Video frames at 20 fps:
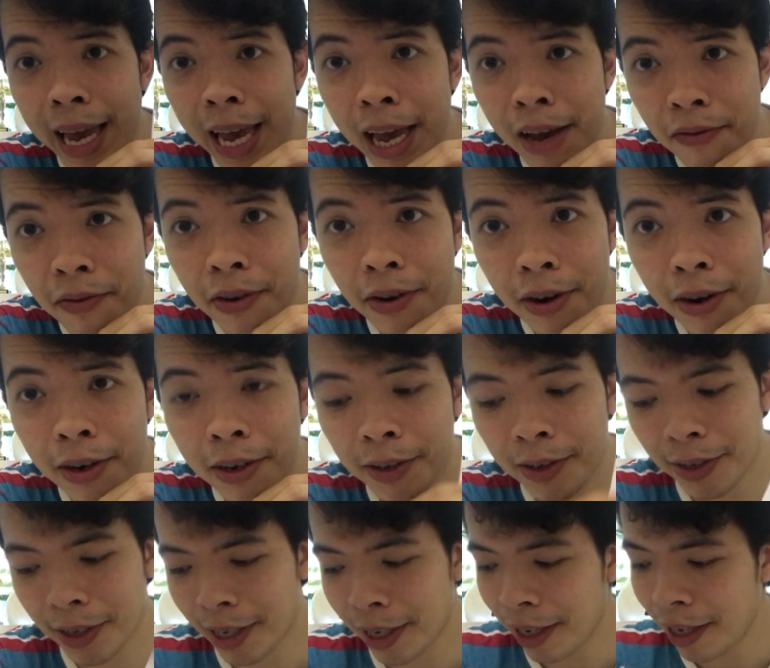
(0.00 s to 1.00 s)
ever.
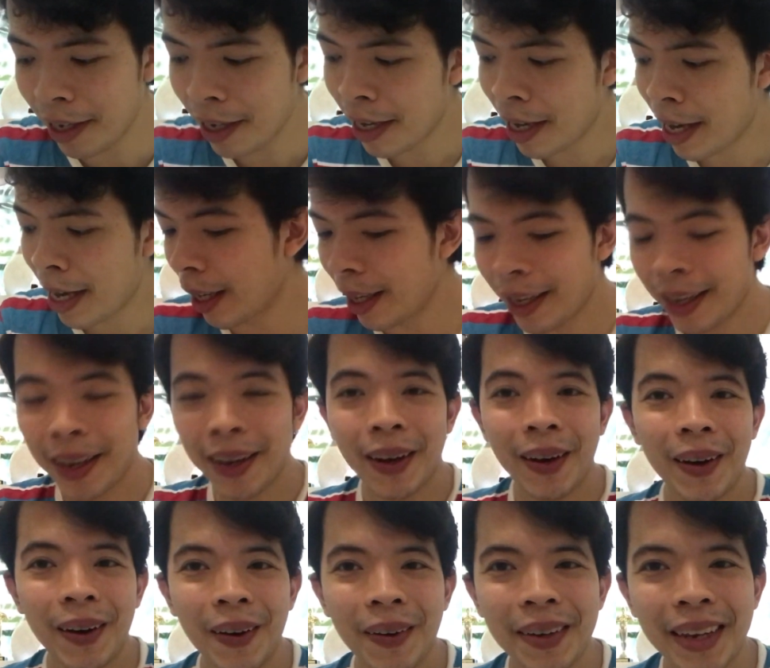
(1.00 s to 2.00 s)
Okay.
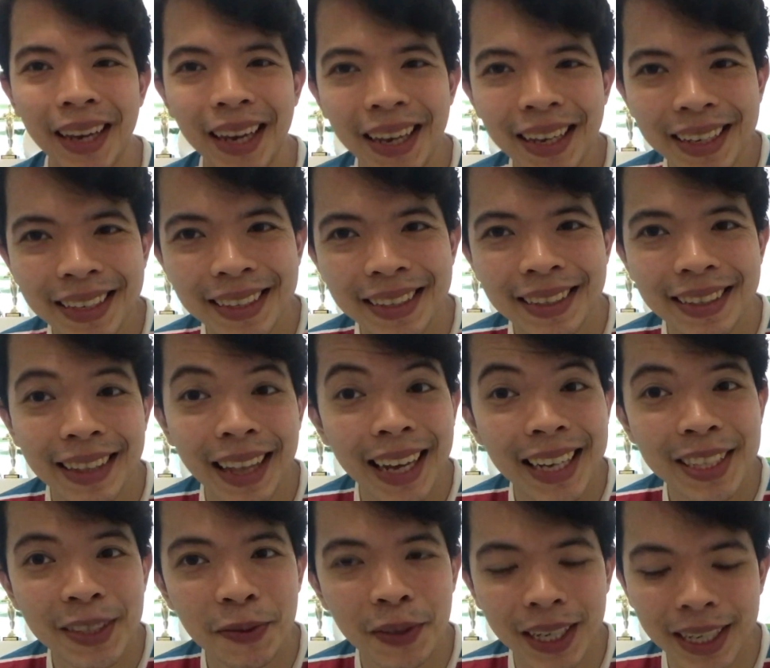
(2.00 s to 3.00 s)
Okay,
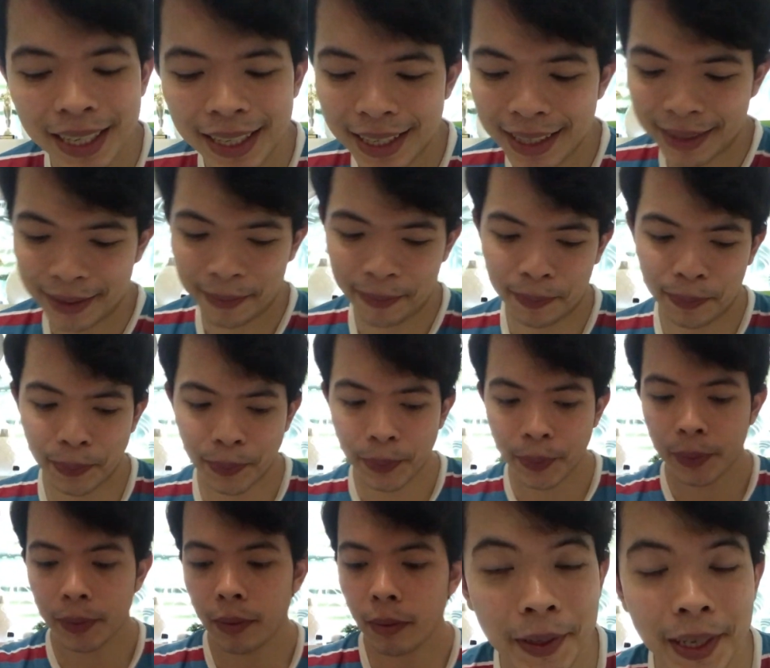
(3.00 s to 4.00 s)
next word.
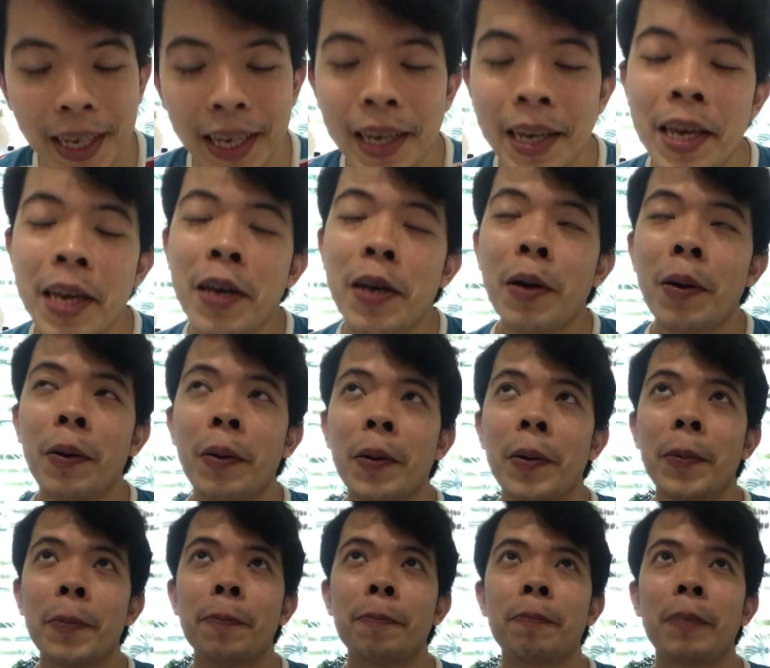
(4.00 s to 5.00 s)
Okay,
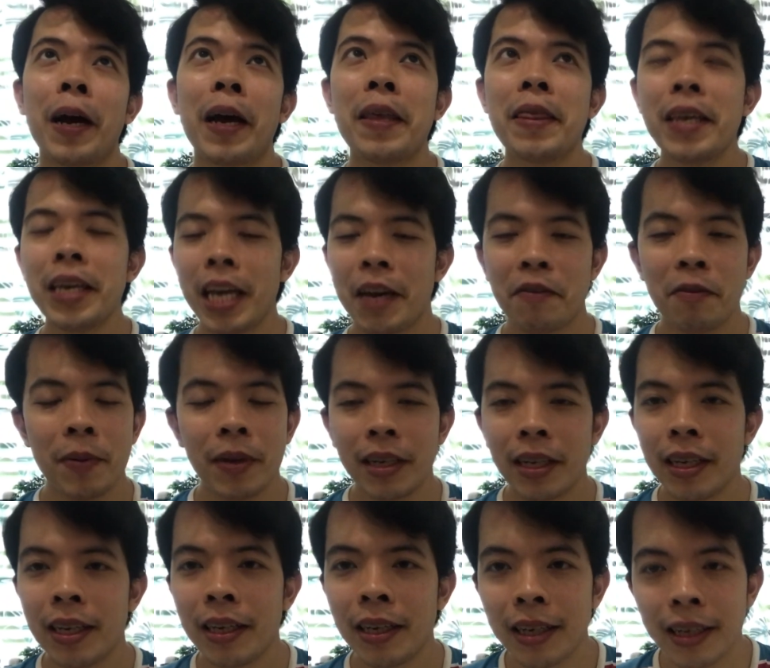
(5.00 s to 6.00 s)
I think
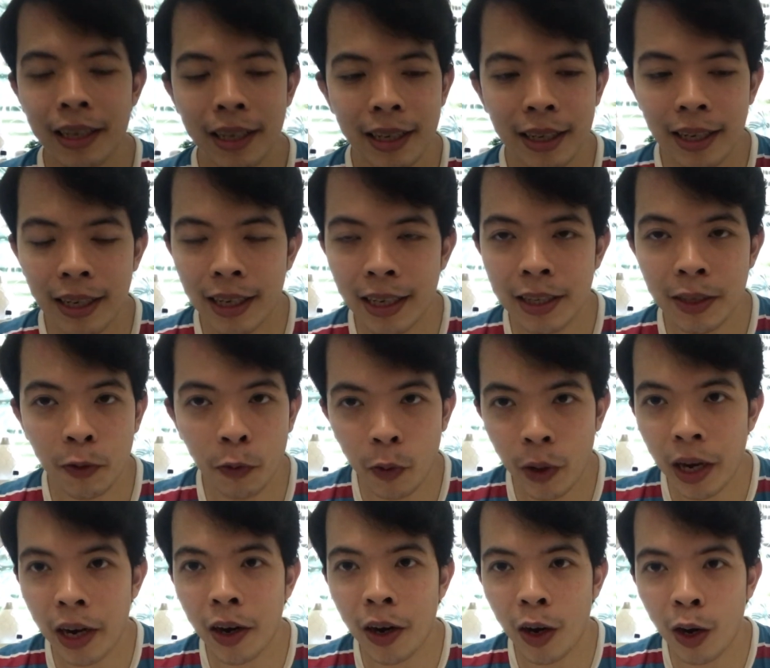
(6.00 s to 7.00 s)
everybody is
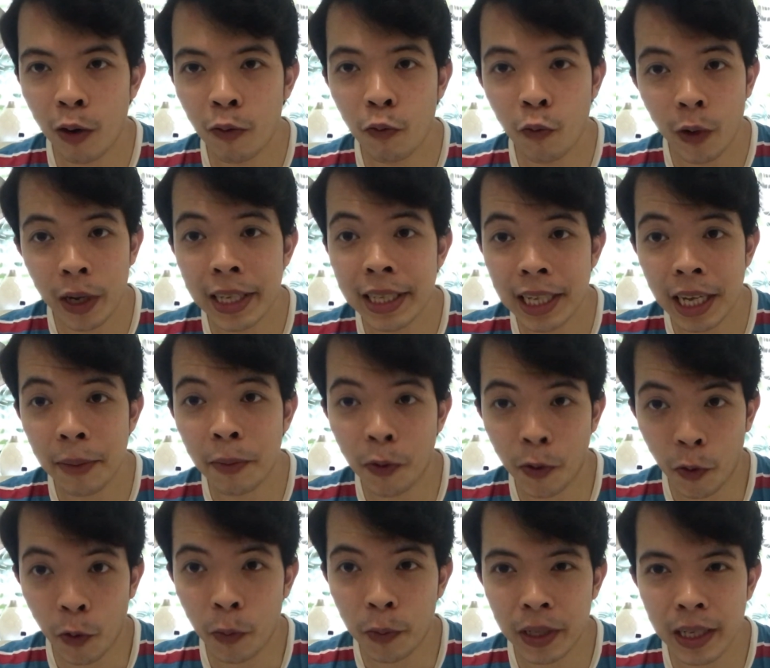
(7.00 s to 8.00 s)
aware of WhatsApp
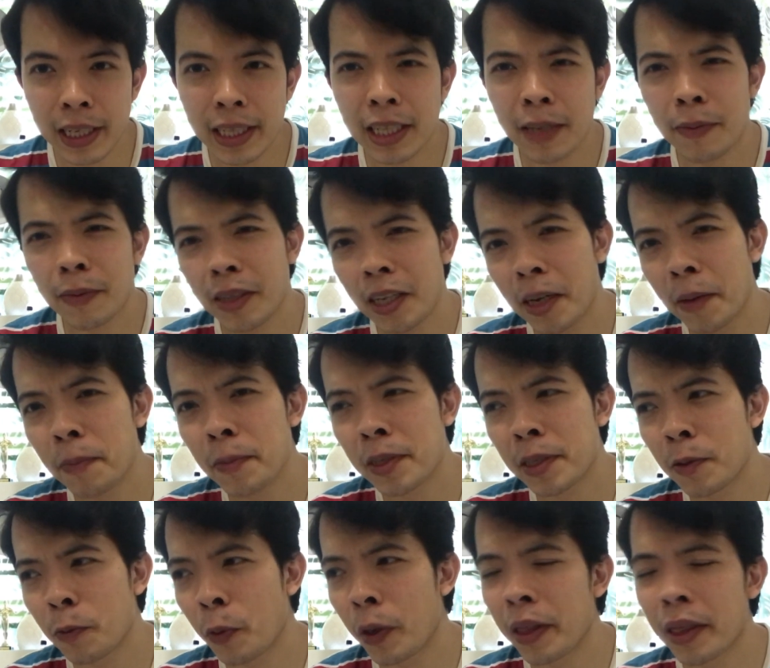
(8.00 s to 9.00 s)
groups, and
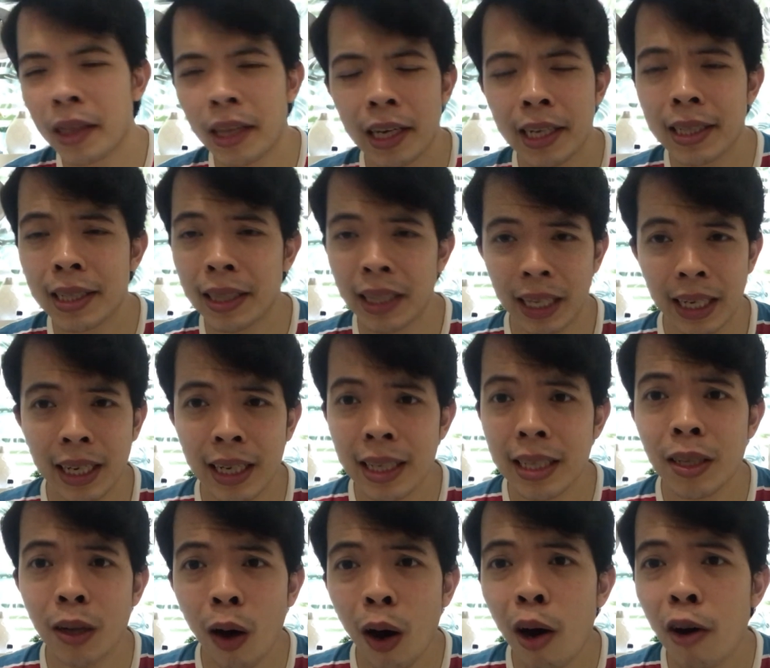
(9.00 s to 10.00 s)
sometimes when things tick
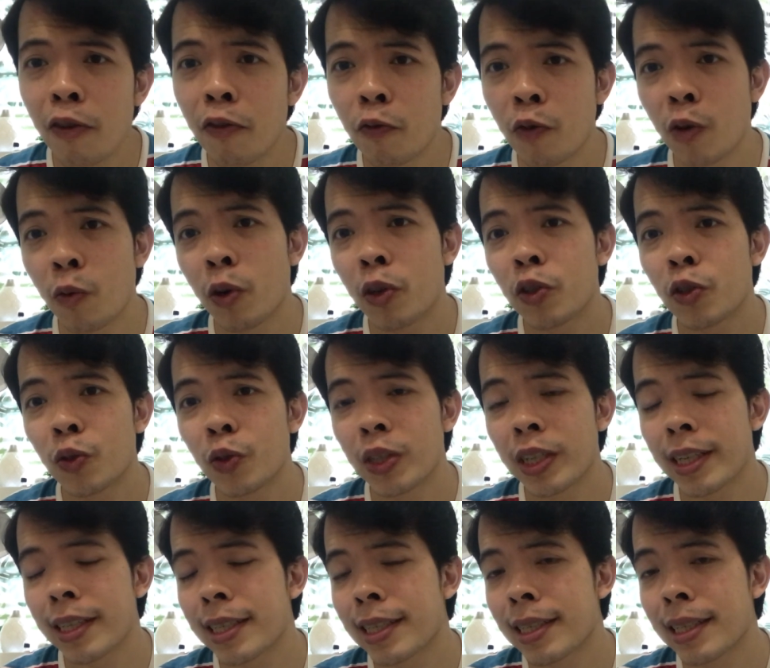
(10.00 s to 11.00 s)
us off, we want to
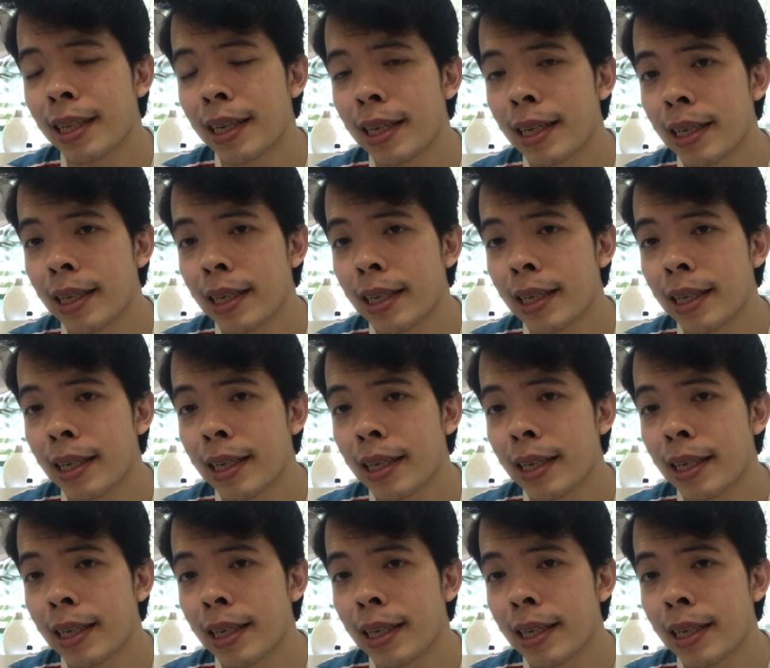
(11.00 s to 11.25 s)
just